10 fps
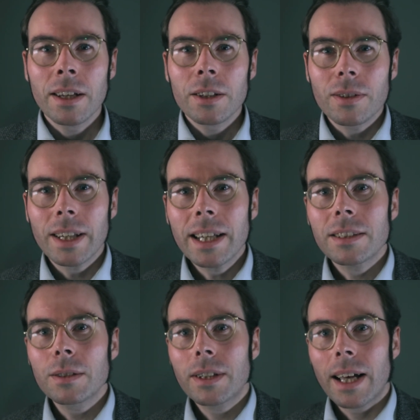So let's
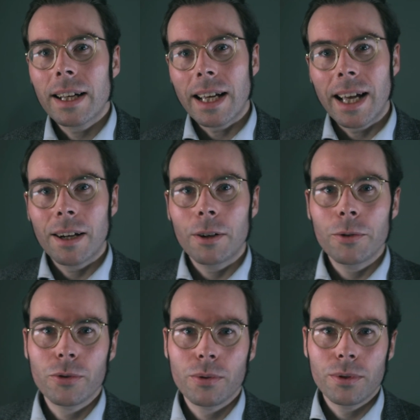look at how
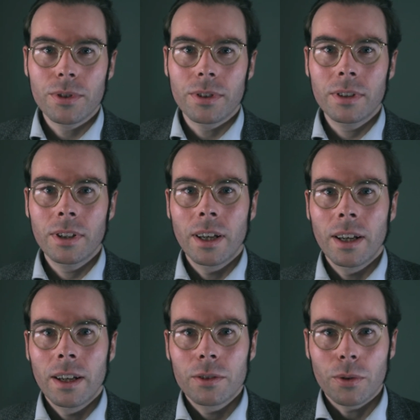Scruton
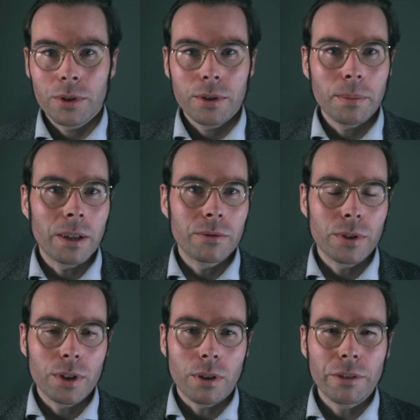talks about
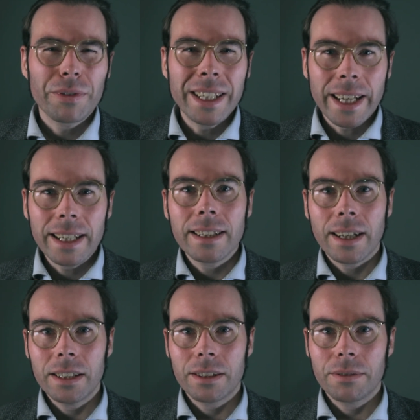photography in
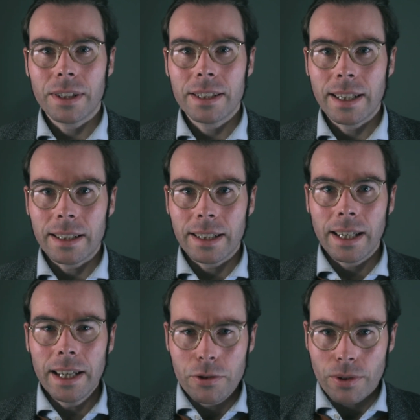light of aesthetic
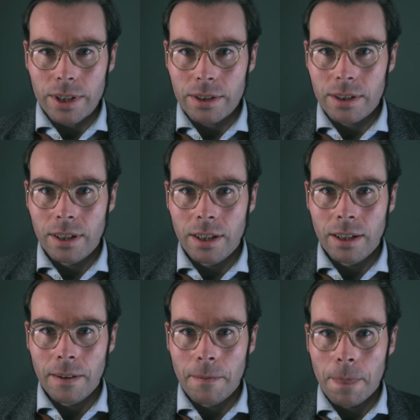interest.
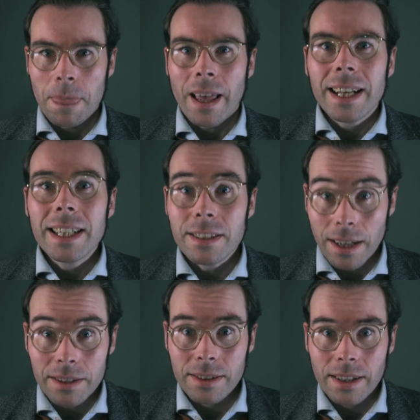And he
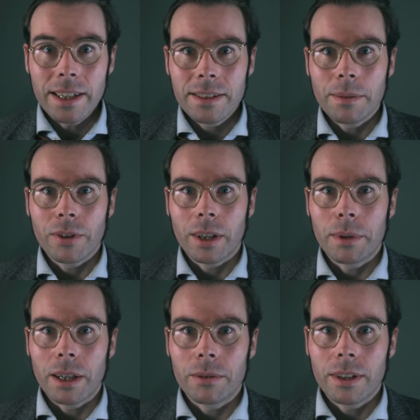does say something
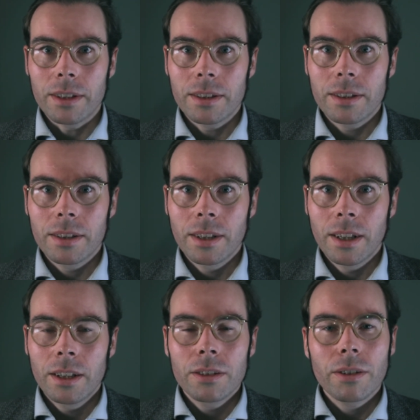about this.
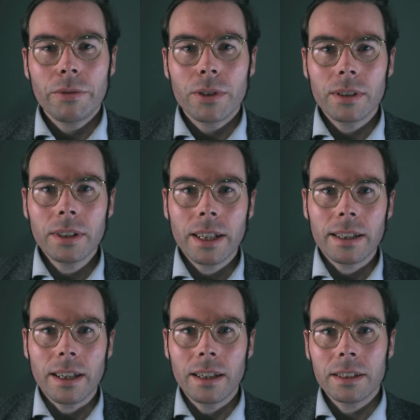So if you look at
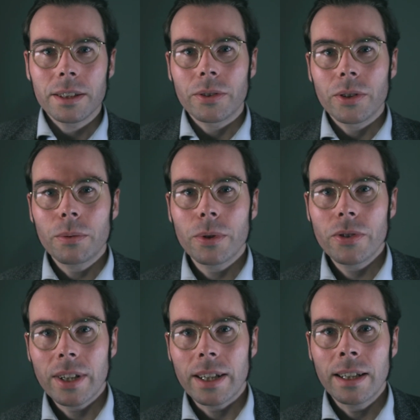the article, you will
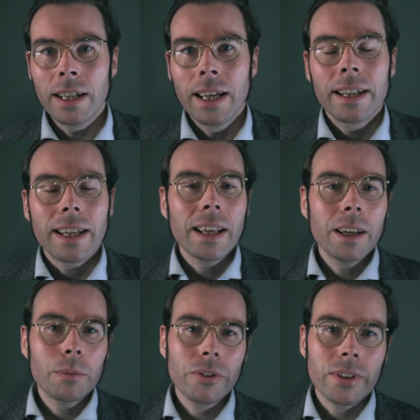see that he
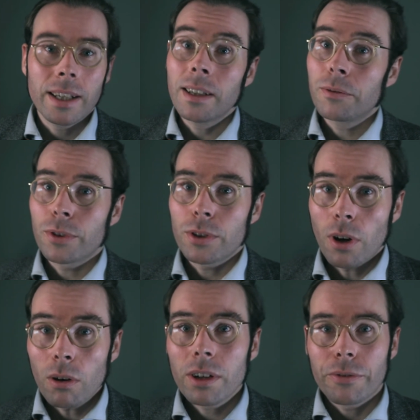will say that
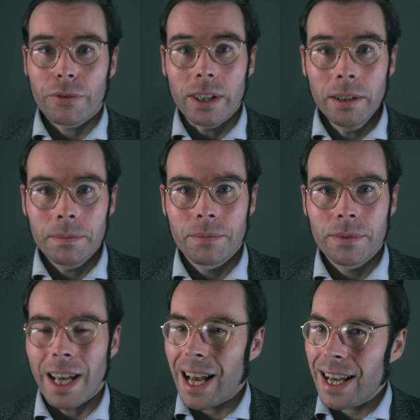photography,
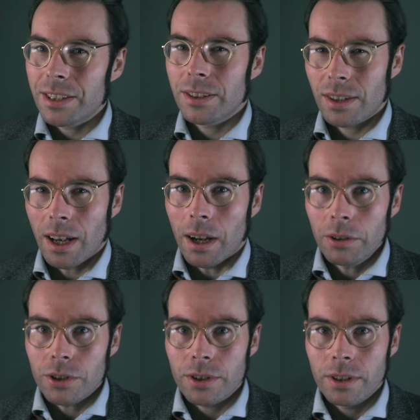as
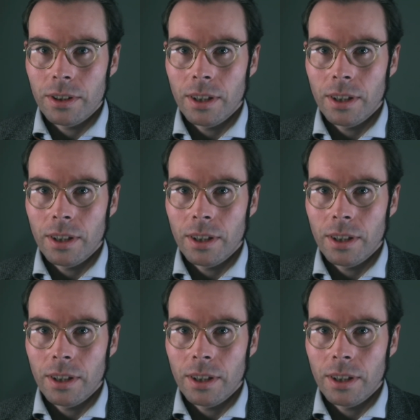such,